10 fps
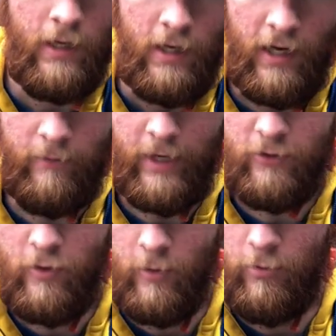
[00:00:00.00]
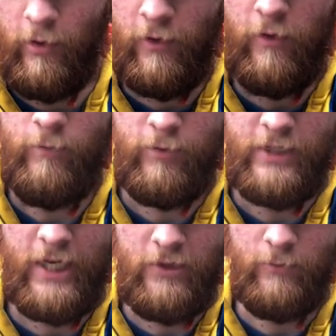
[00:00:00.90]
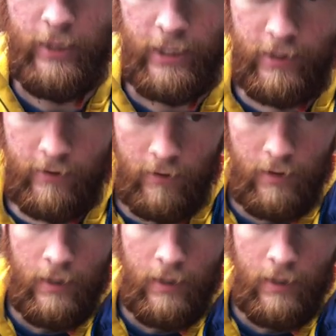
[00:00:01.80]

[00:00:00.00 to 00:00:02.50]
Uh, my two points of protection right here.